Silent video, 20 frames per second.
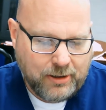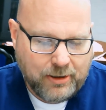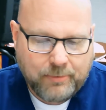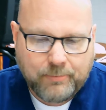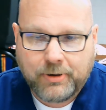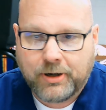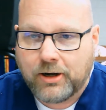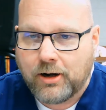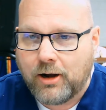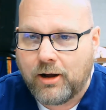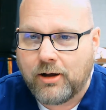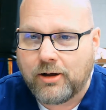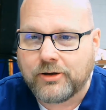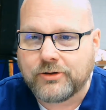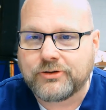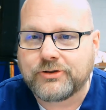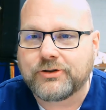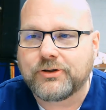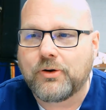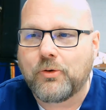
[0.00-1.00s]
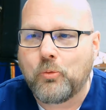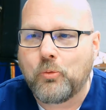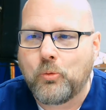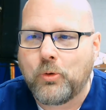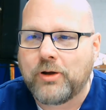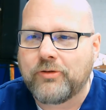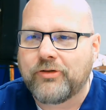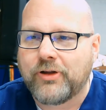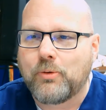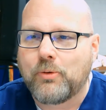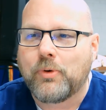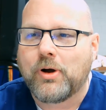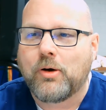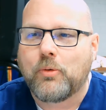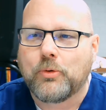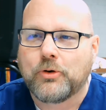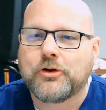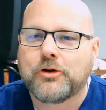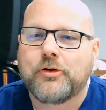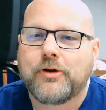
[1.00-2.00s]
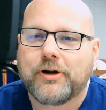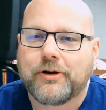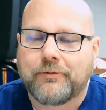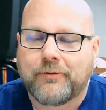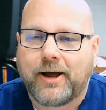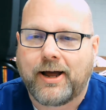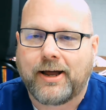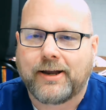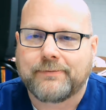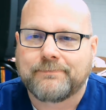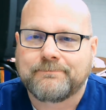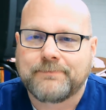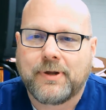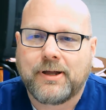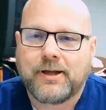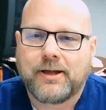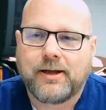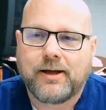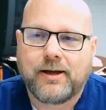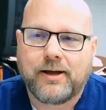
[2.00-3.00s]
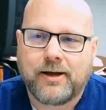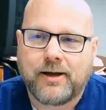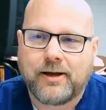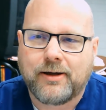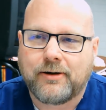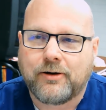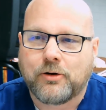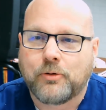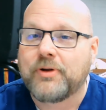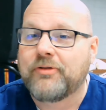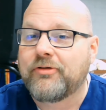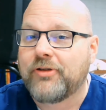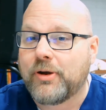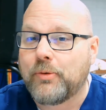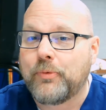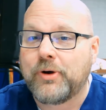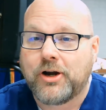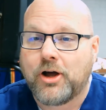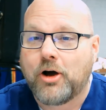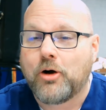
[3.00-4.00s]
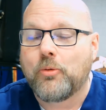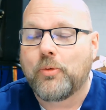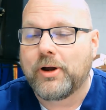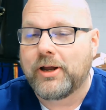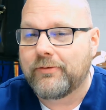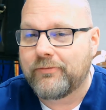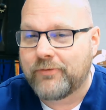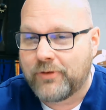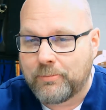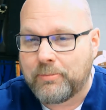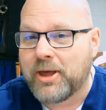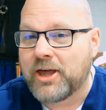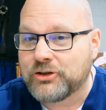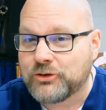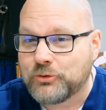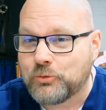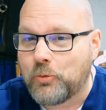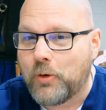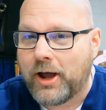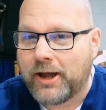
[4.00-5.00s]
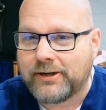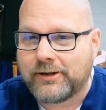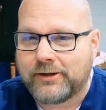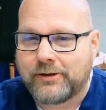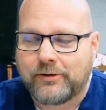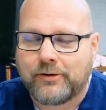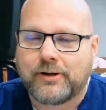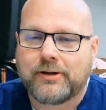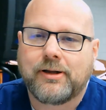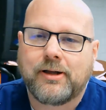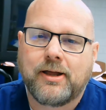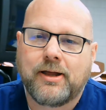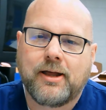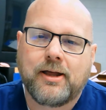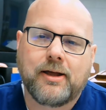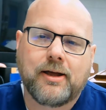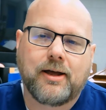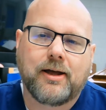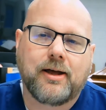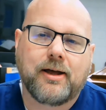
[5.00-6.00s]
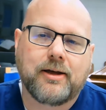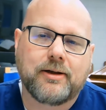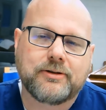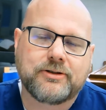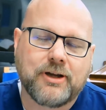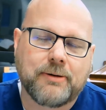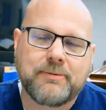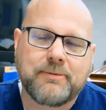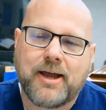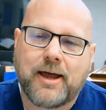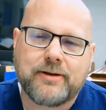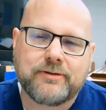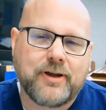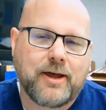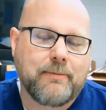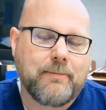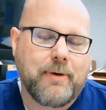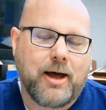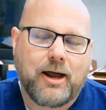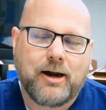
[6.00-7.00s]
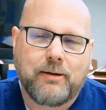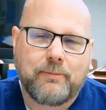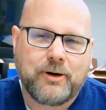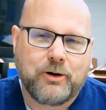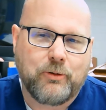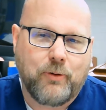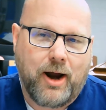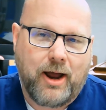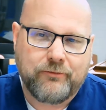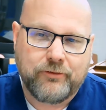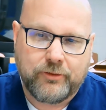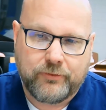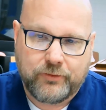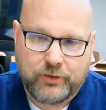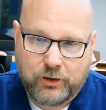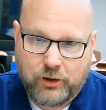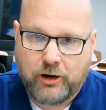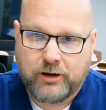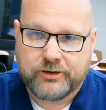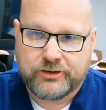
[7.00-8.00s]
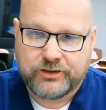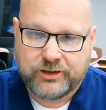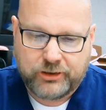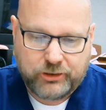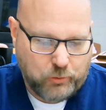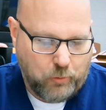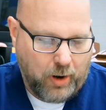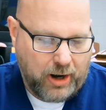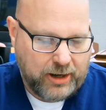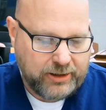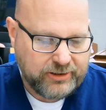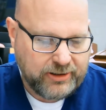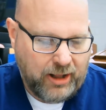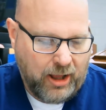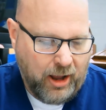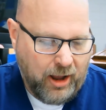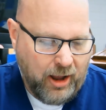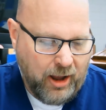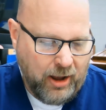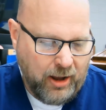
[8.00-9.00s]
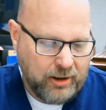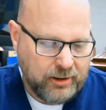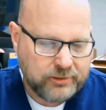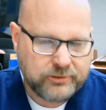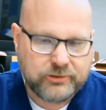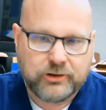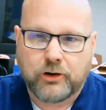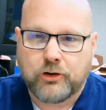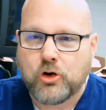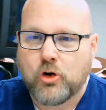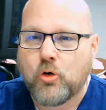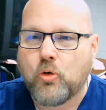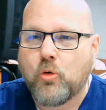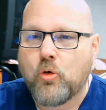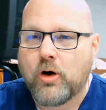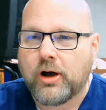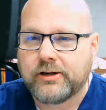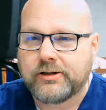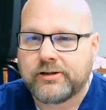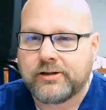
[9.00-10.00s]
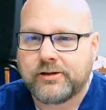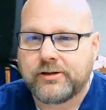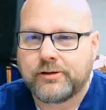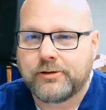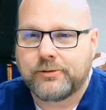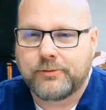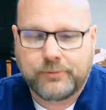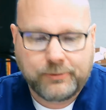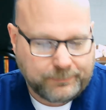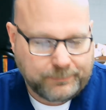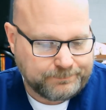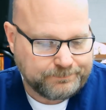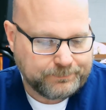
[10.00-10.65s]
because we think, well, we're doing it right, or we think we know the best way to do it. Sometimes that might not be right for the current situation, so you'll want to